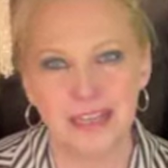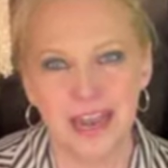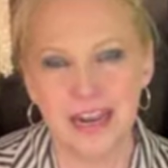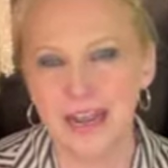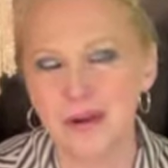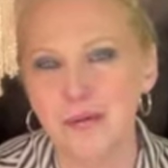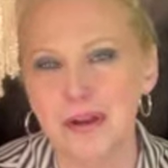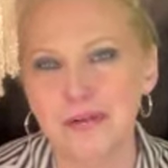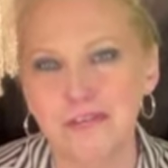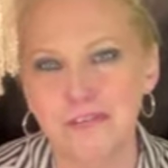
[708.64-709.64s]
And I don't want
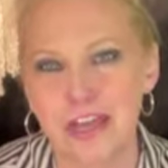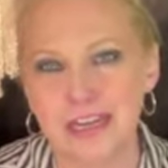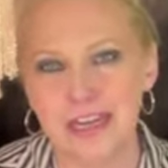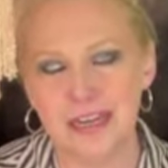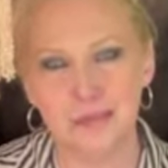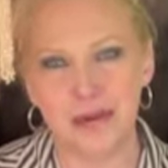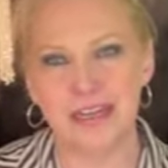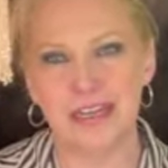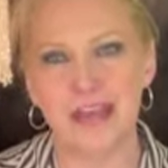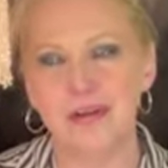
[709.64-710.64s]
to offend anybody.
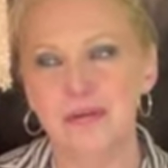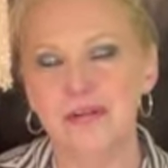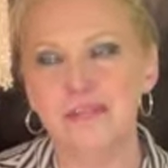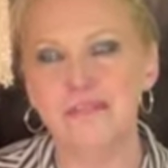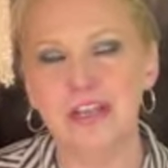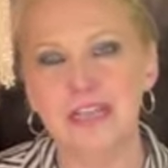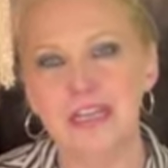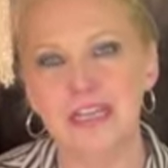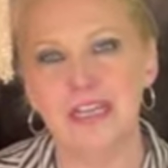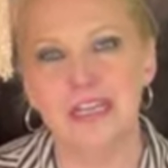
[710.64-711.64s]
I don't want to offend
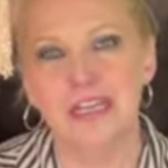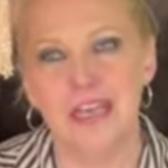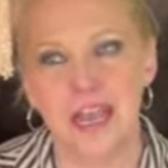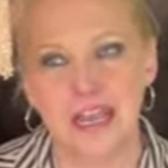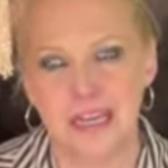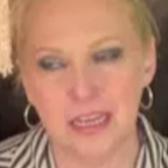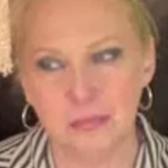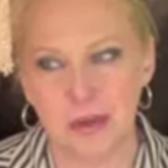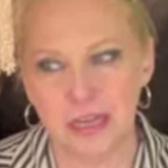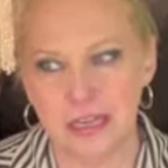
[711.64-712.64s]

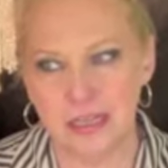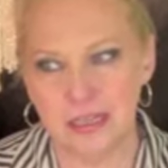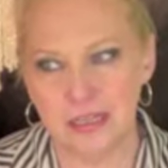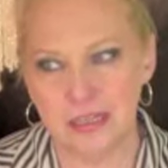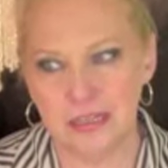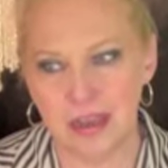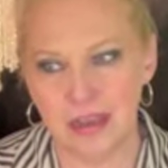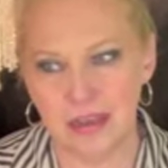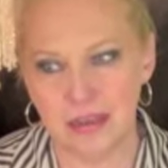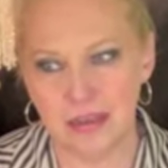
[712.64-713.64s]
anybody
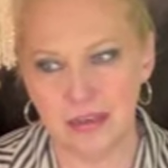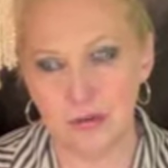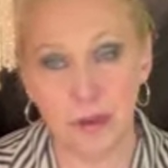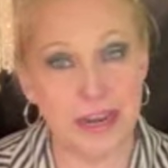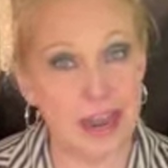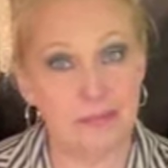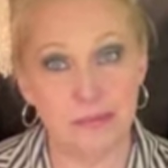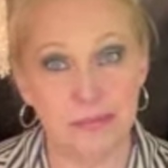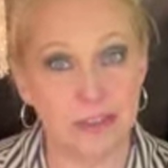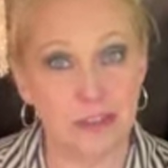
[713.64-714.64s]
who might have
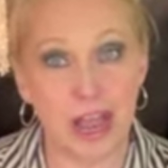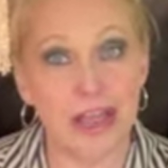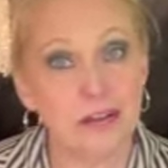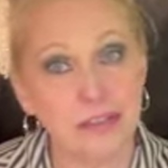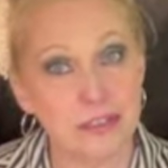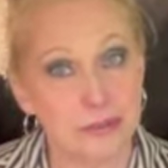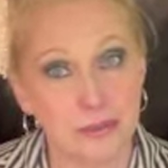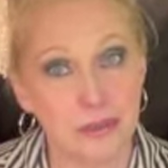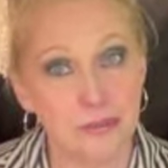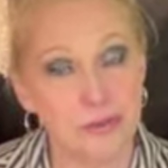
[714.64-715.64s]
a child in the
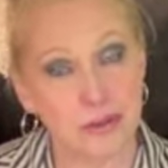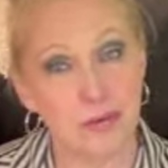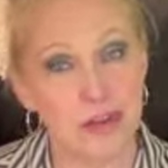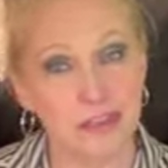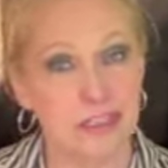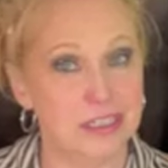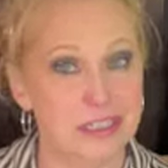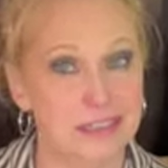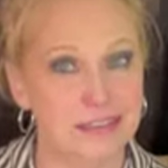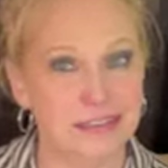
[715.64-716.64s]
room if they're watching
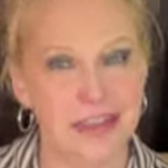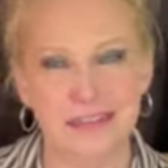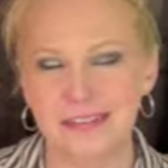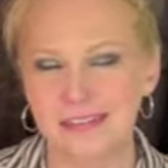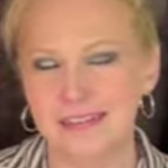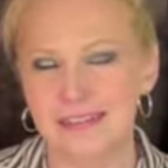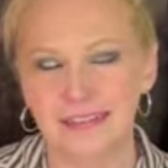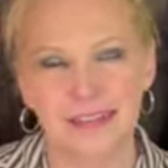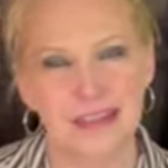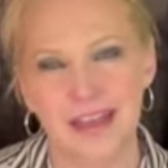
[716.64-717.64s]
this. I just
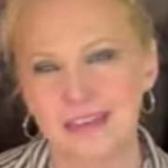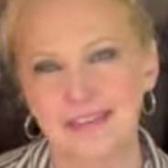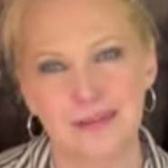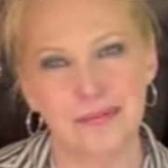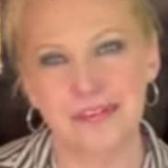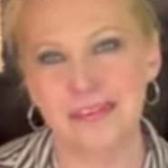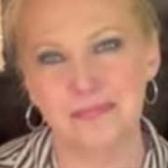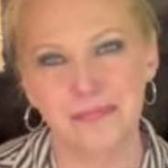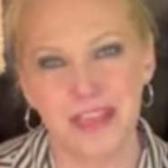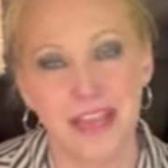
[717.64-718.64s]
don't want to.
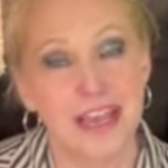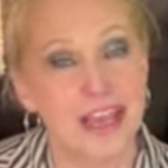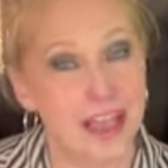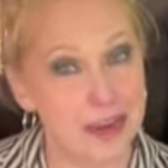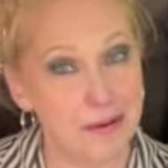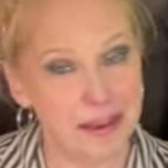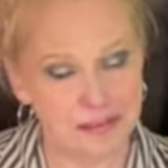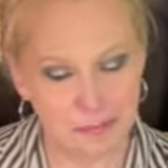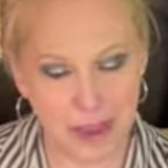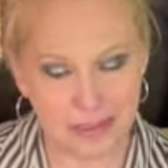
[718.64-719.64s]
Anyways,
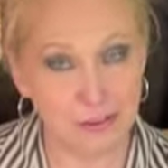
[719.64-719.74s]
back to